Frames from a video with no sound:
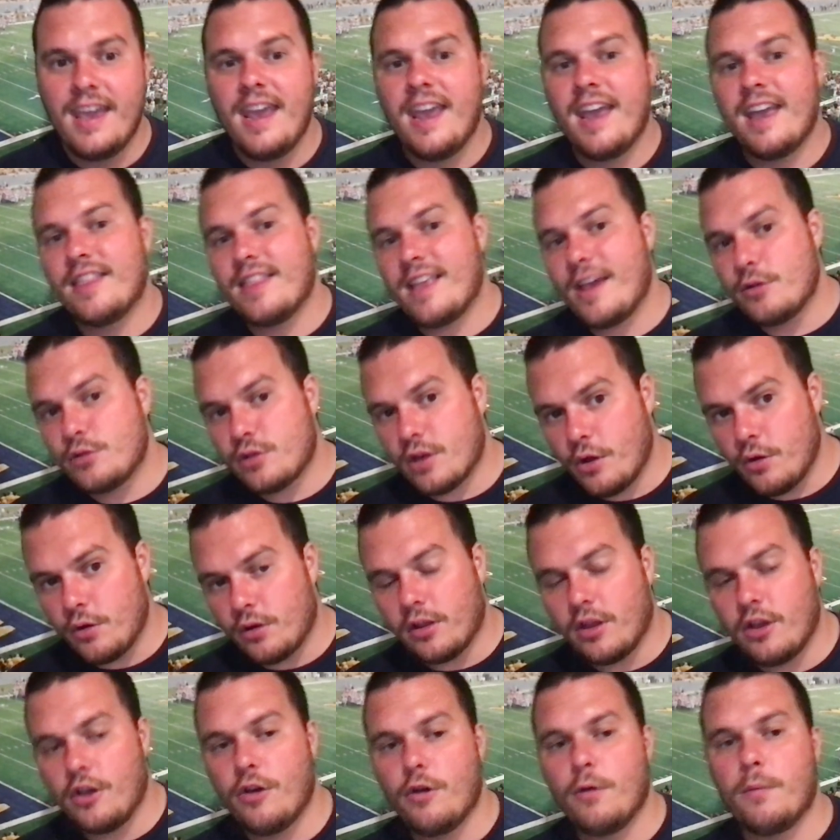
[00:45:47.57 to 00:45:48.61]
in those
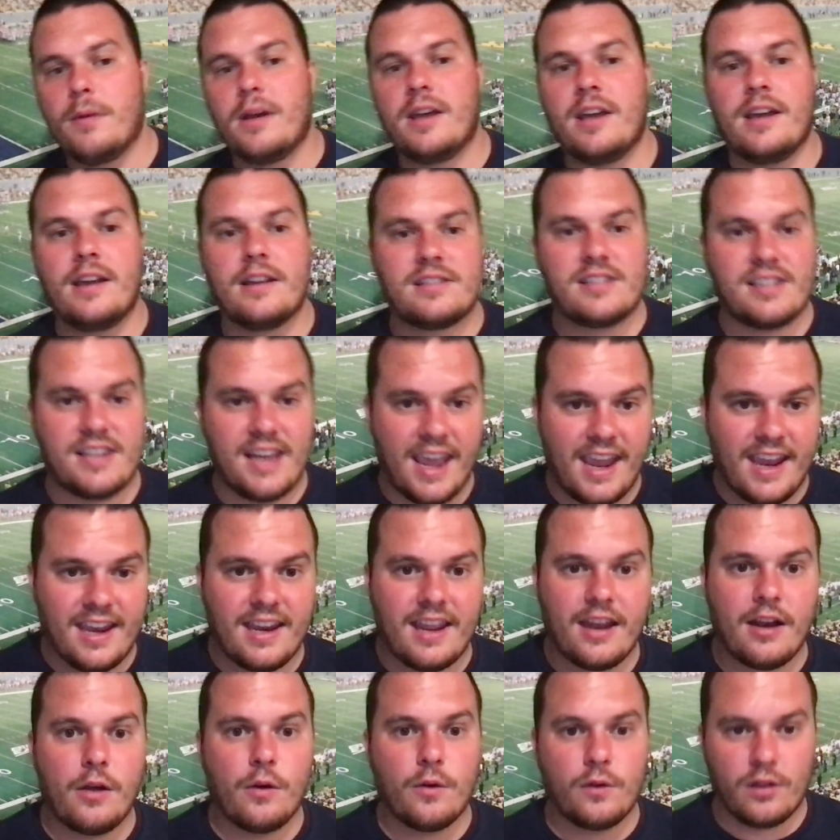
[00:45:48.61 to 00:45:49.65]
Oklahoma State
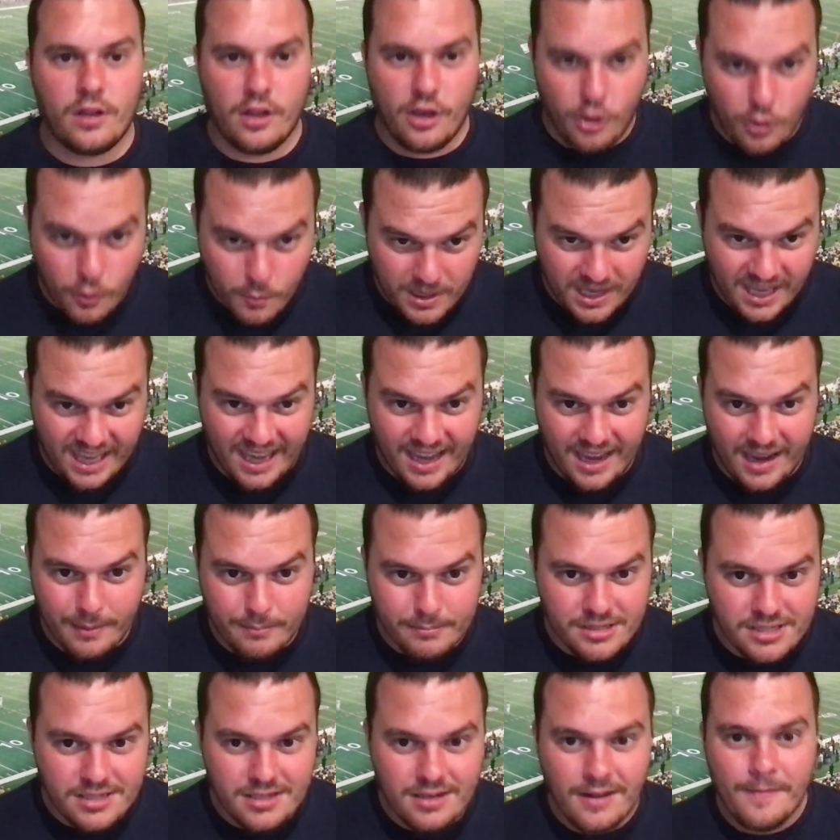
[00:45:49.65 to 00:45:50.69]
and Oklahoma
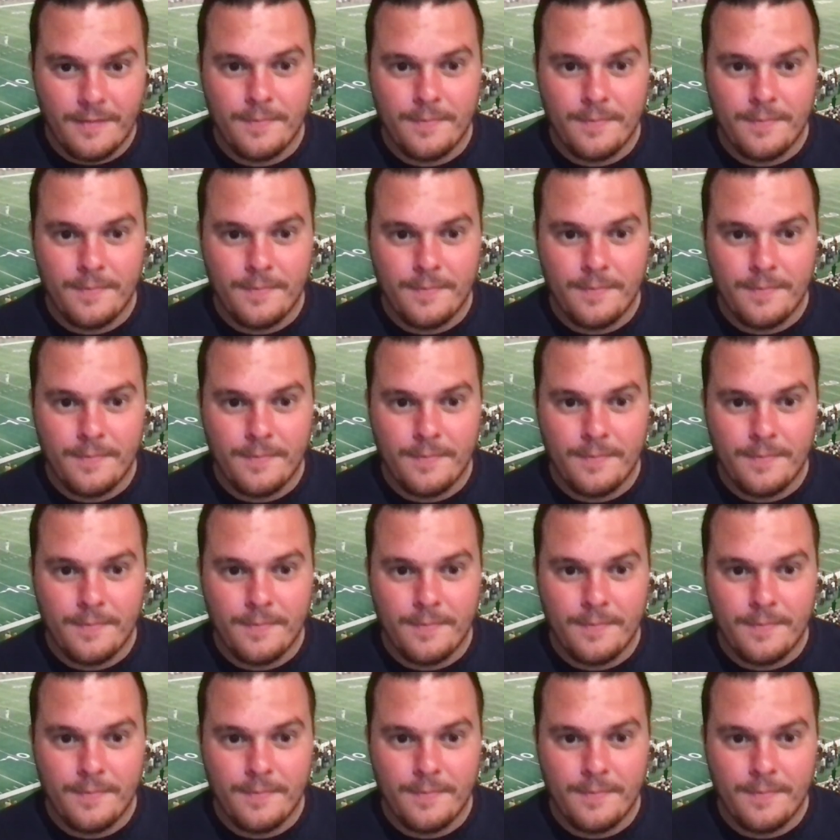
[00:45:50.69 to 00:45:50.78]
games.